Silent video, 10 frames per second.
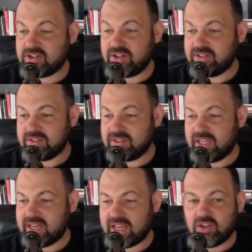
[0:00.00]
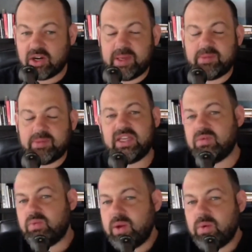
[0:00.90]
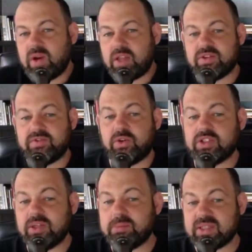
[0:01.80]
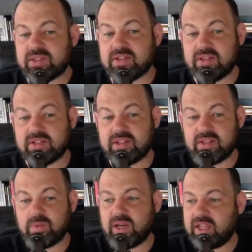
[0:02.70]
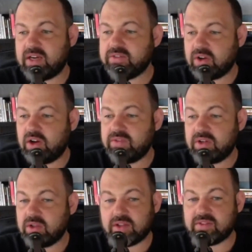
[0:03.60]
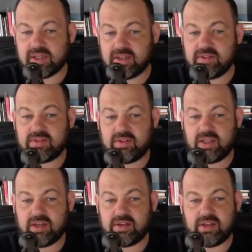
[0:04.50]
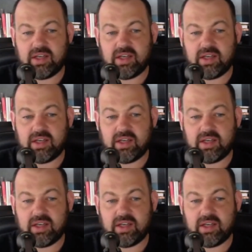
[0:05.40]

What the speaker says: And it's true. And a lot of people did. And we were one of those fortunate businesses that did well out of COVID. A lot didn't.